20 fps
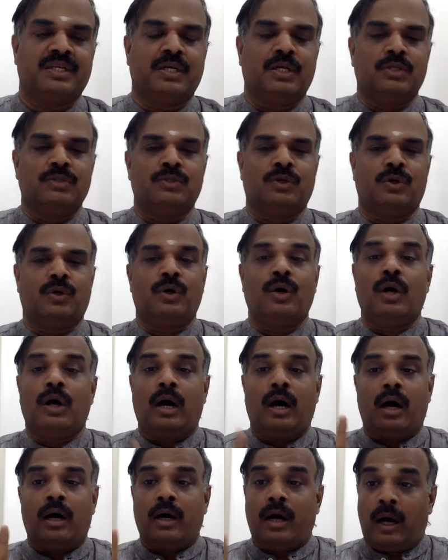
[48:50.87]
so
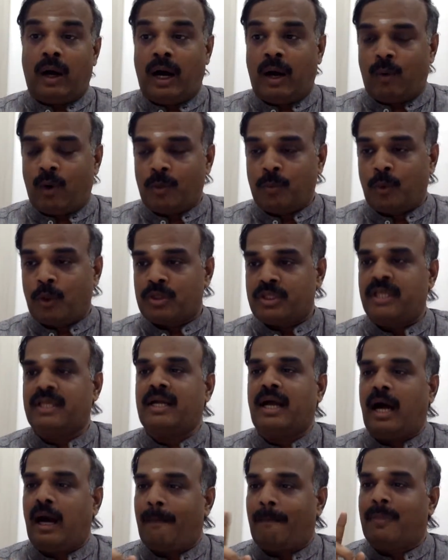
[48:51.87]
one more thing,
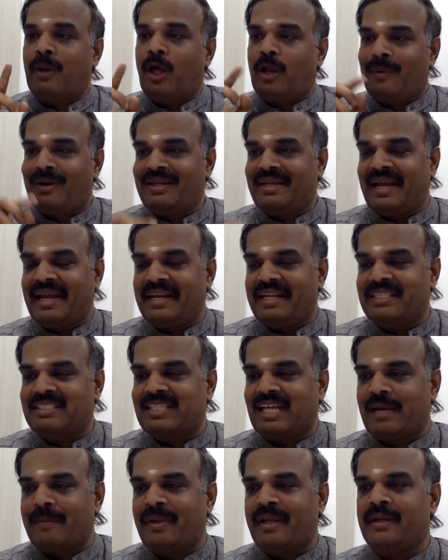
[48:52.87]
abnormal gain is
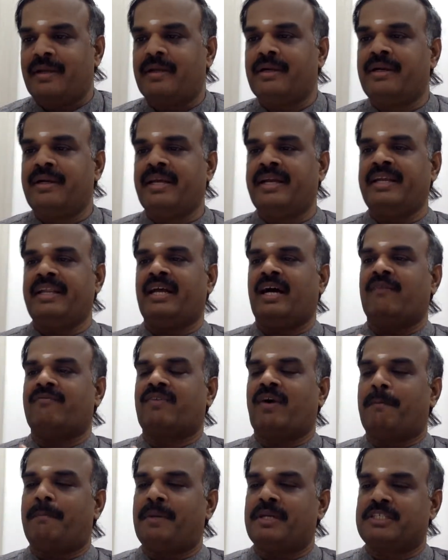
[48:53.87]
there mean degree of
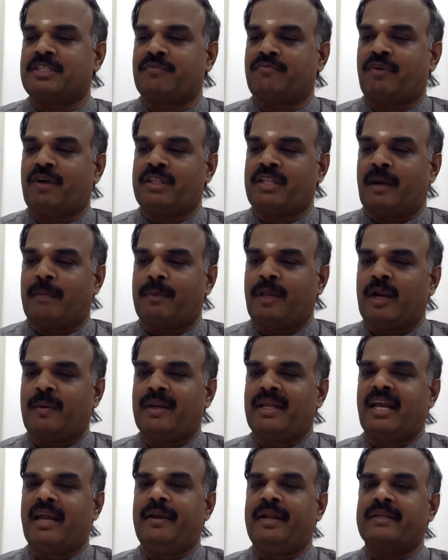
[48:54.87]
completion for the abnormal
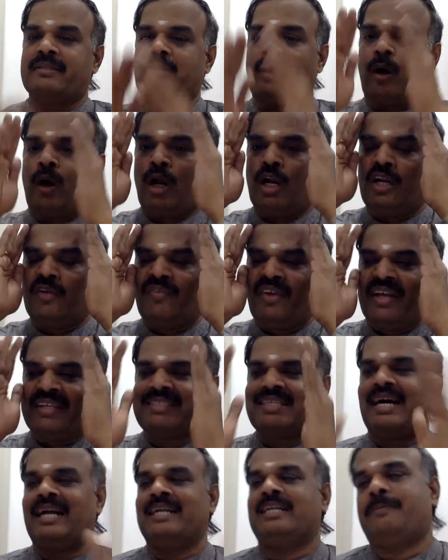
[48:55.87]
gain is always
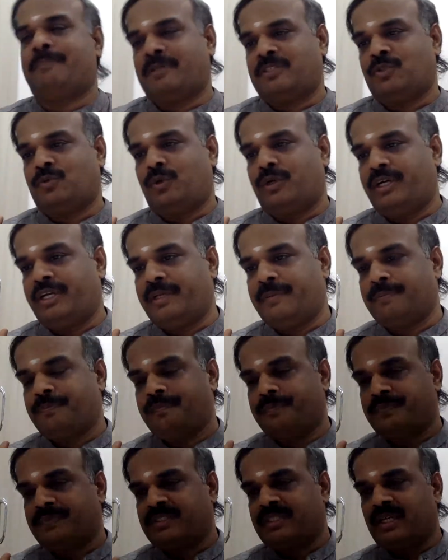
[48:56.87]
100% only.
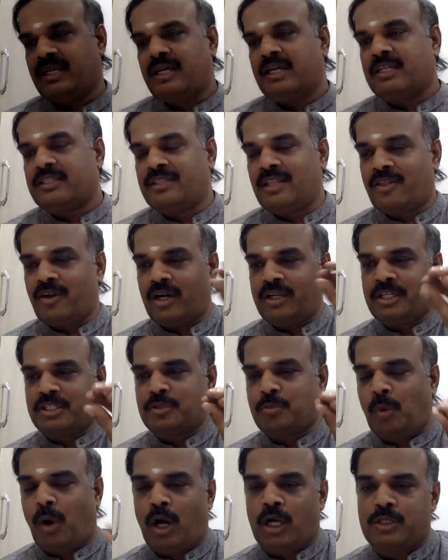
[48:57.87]
These are all the
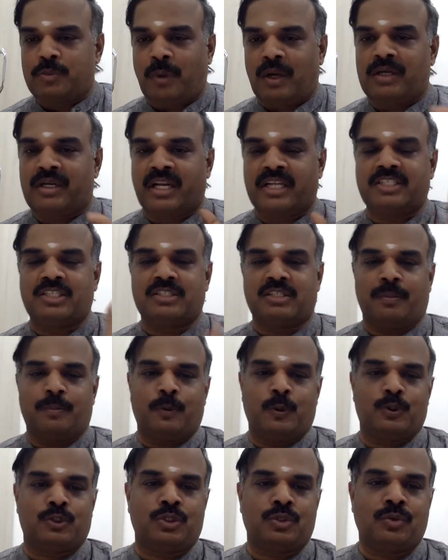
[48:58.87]
small tricks is
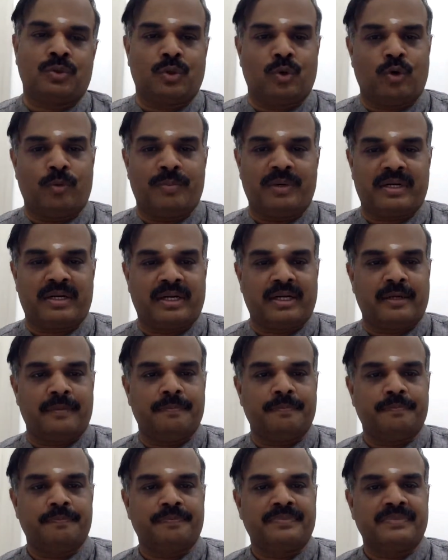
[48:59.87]
supposed to
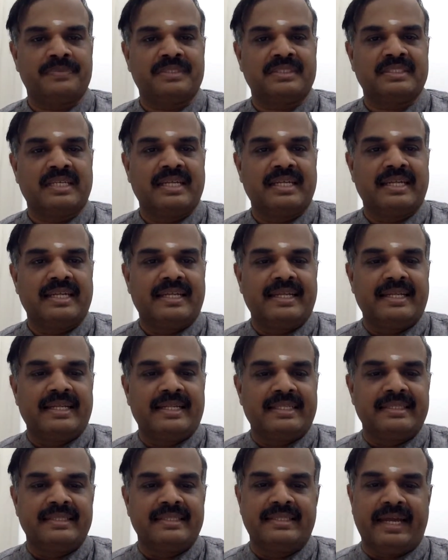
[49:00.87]
remember.
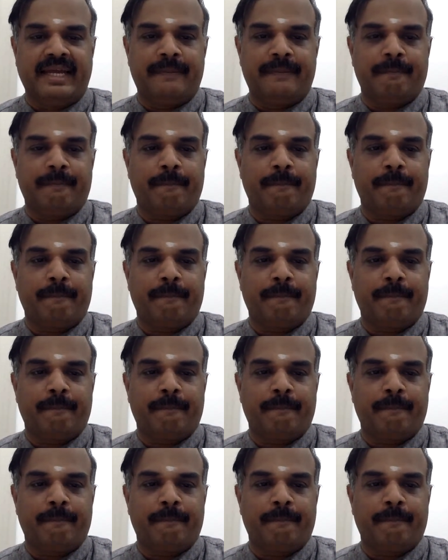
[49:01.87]
Then,